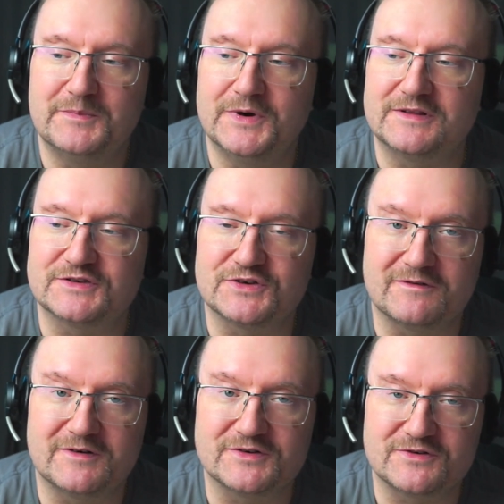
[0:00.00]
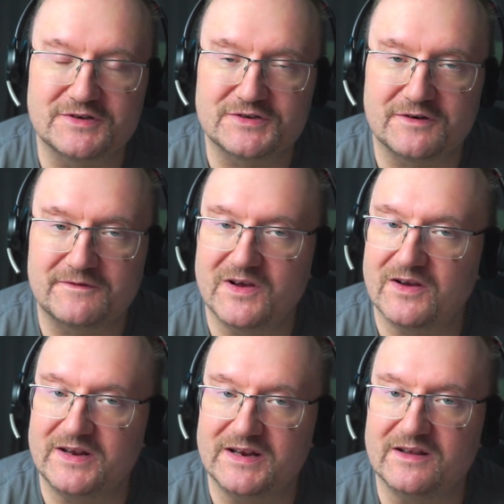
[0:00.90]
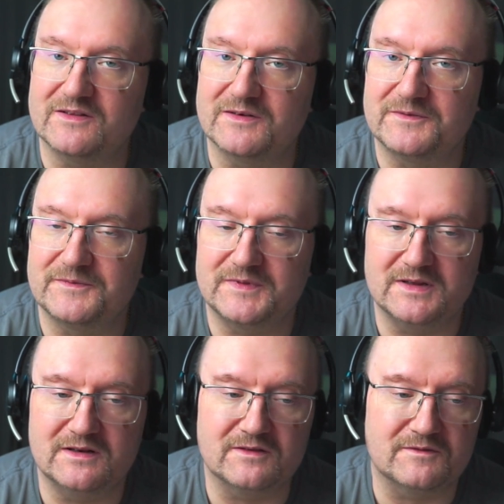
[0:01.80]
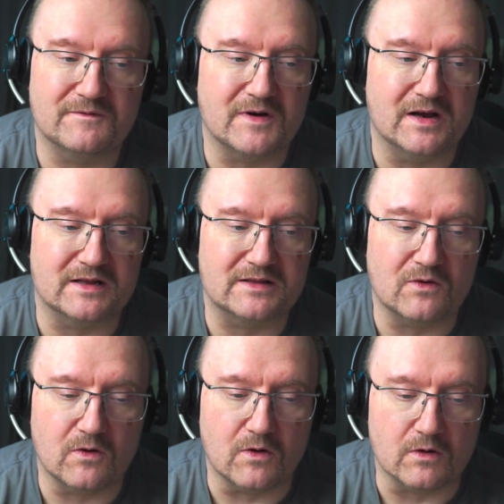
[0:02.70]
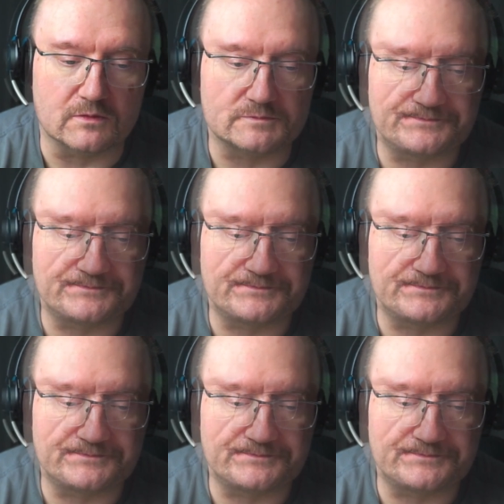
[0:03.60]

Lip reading: but the Sony software didn't find it at all.